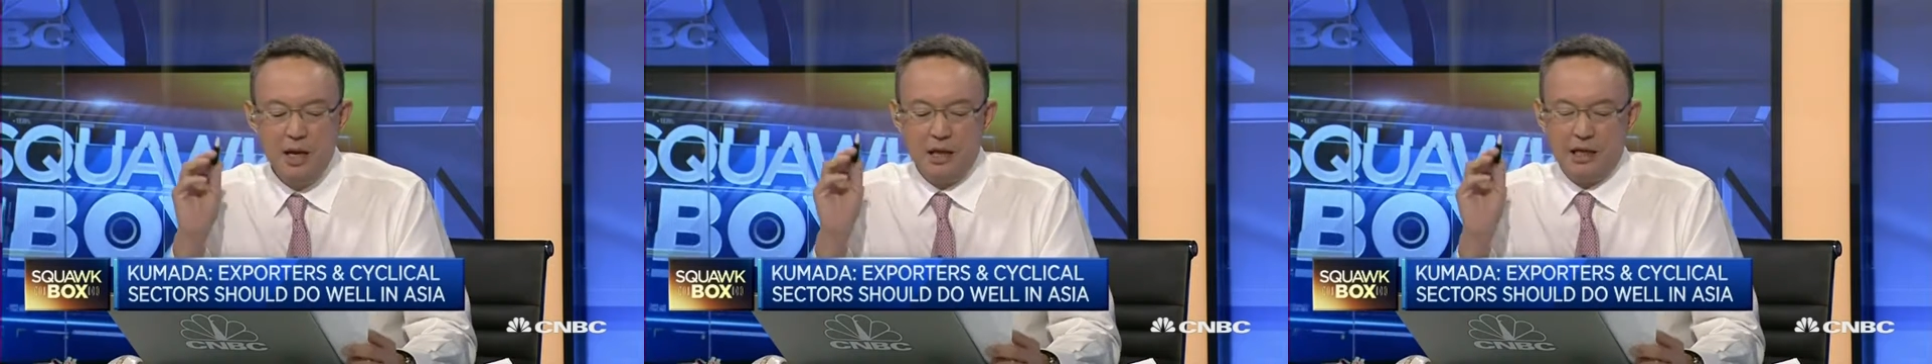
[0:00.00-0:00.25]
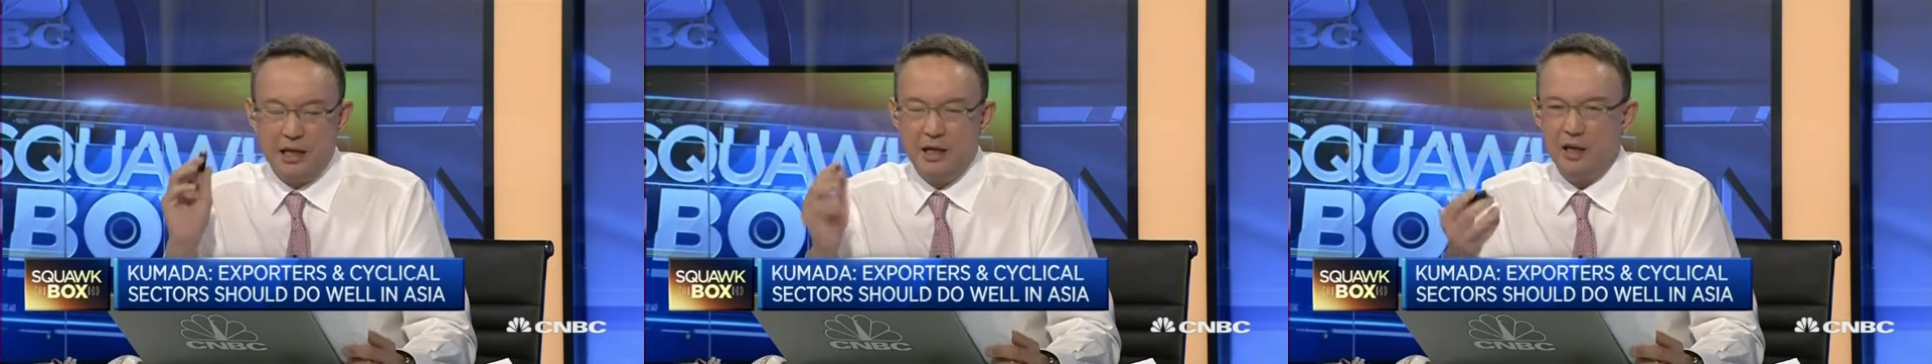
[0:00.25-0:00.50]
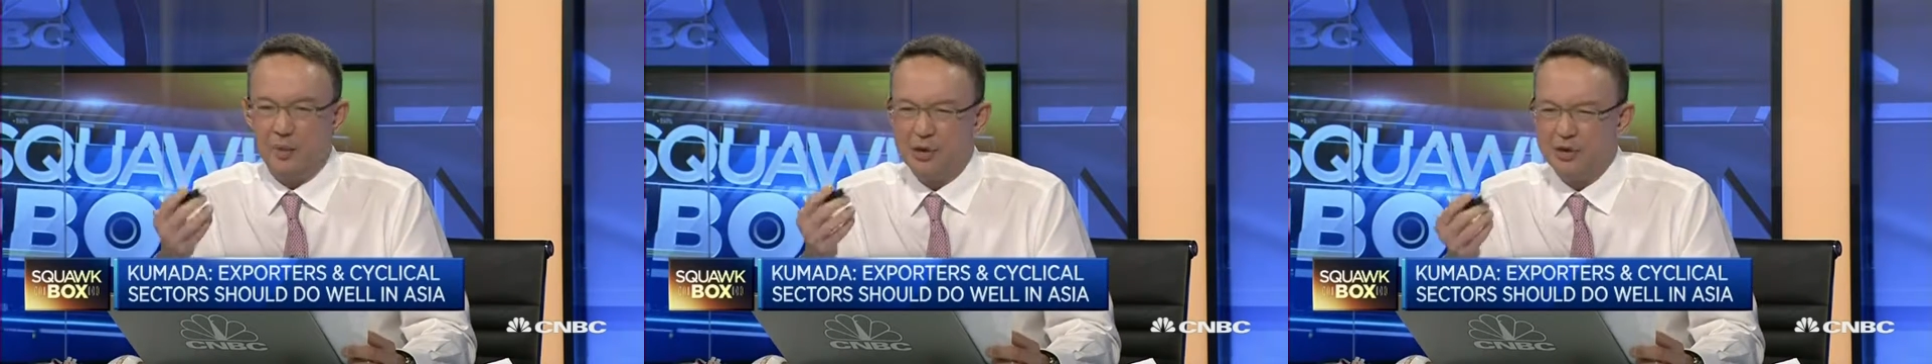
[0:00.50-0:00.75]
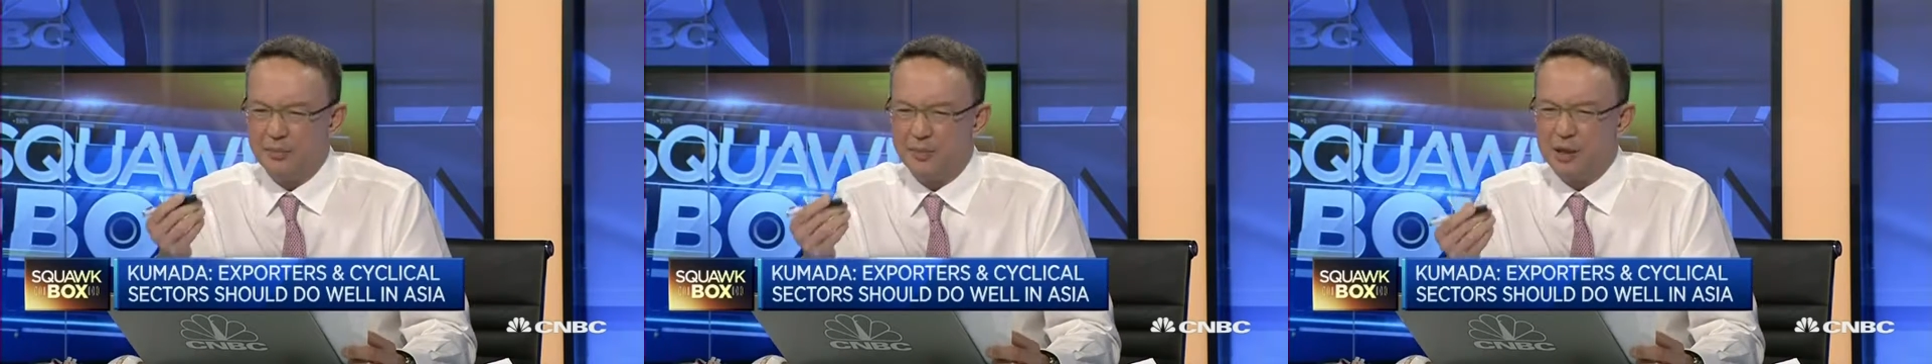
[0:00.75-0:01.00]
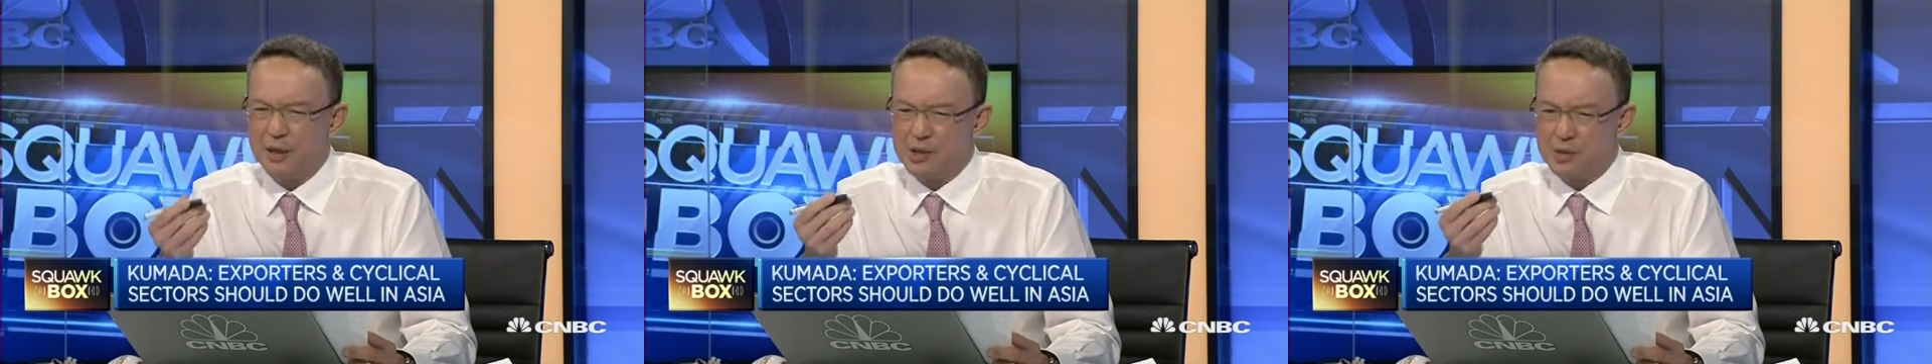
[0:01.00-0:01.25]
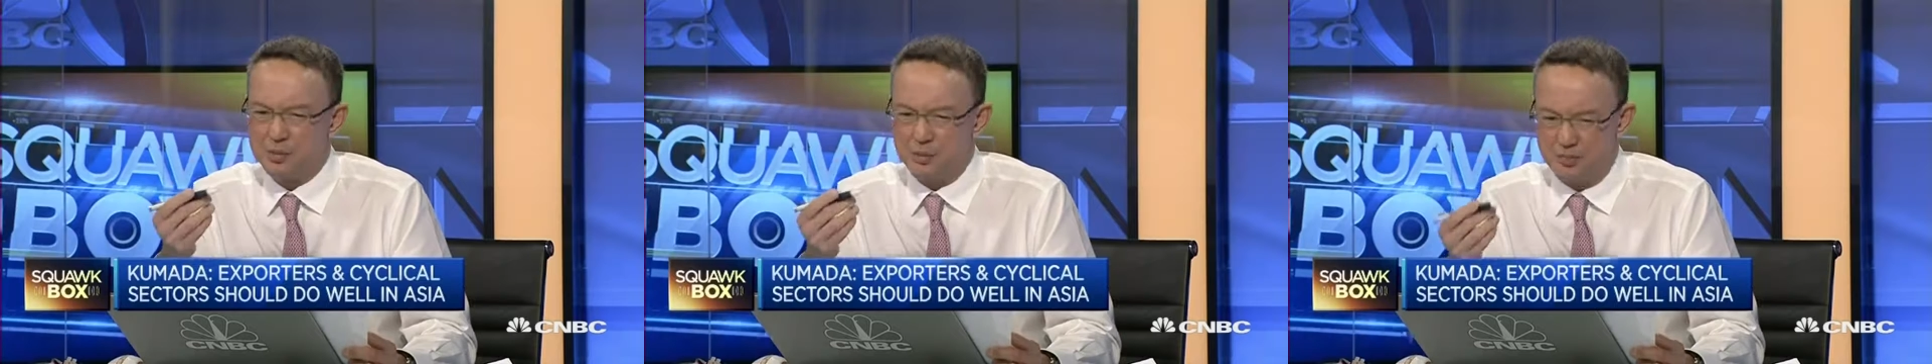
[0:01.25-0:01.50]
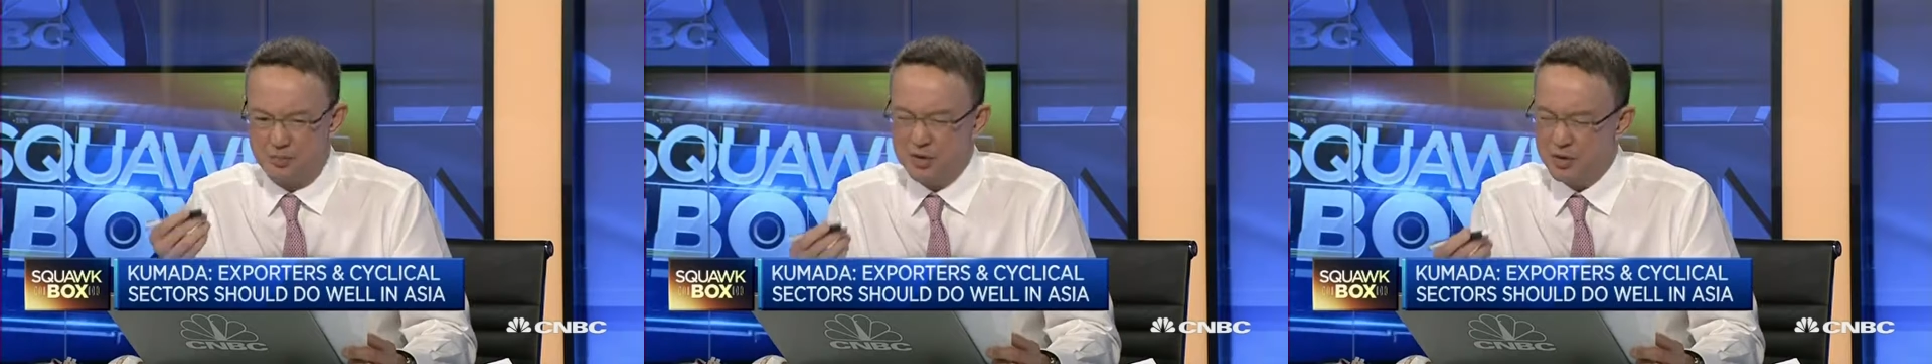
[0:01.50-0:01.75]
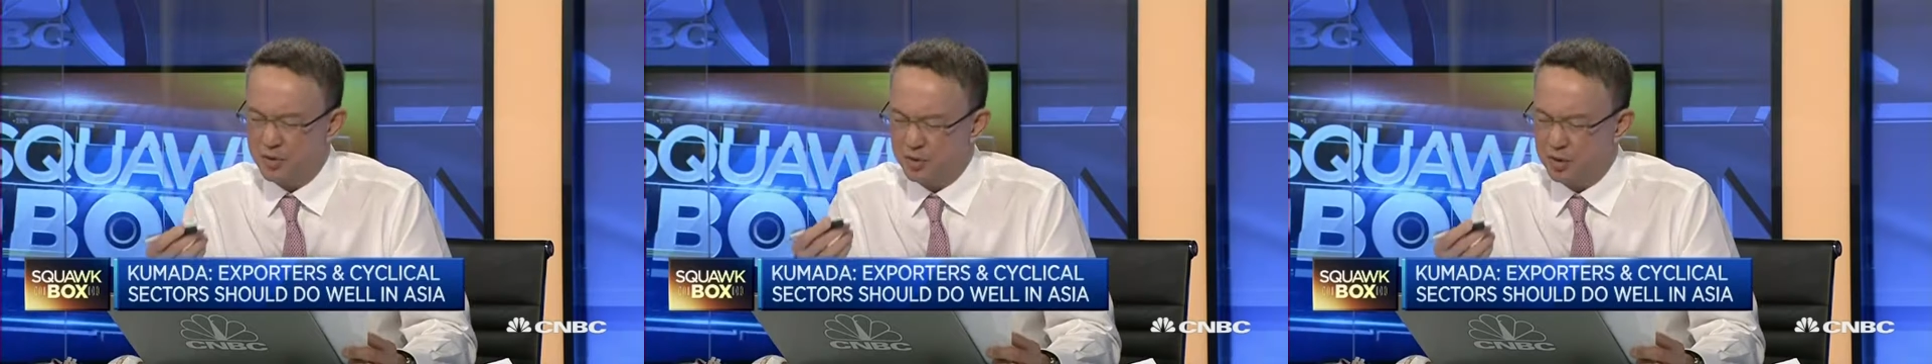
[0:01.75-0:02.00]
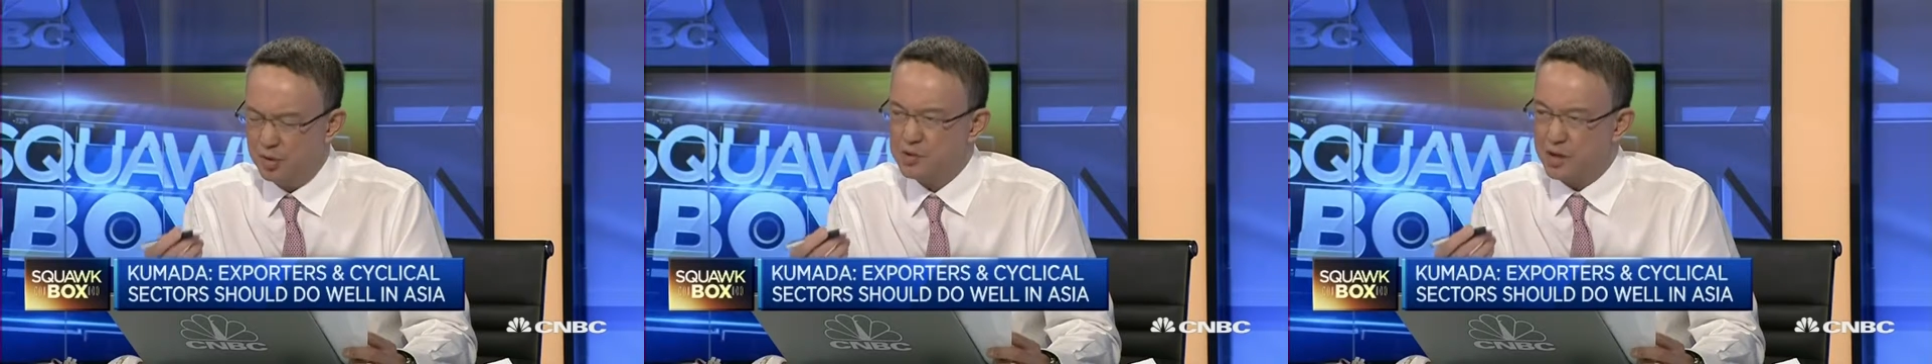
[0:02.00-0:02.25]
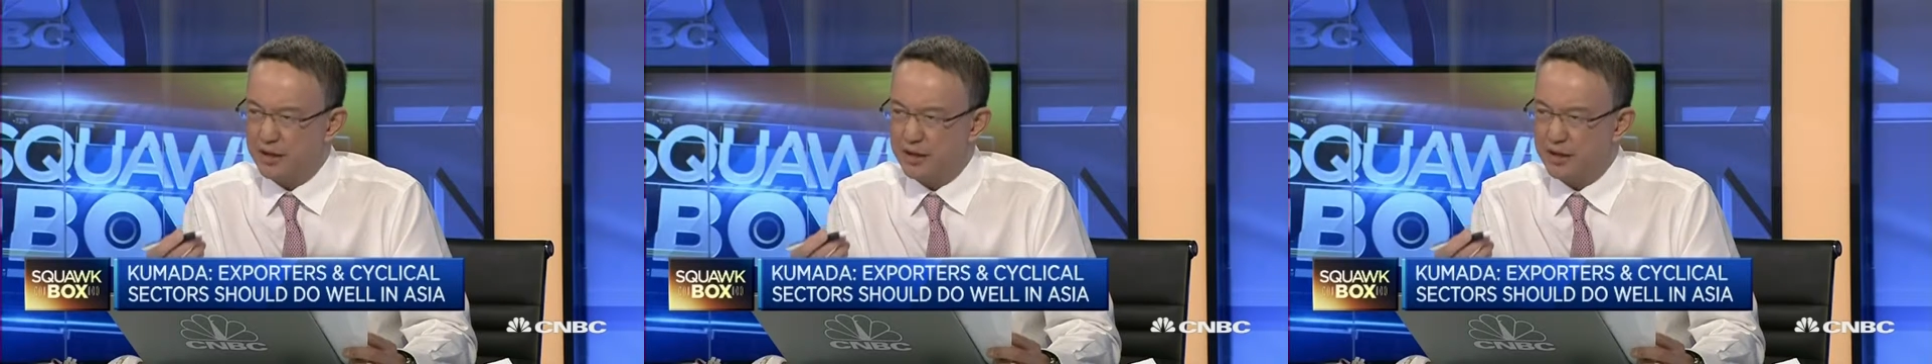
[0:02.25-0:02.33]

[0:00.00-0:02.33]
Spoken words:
In India, one of the biggest news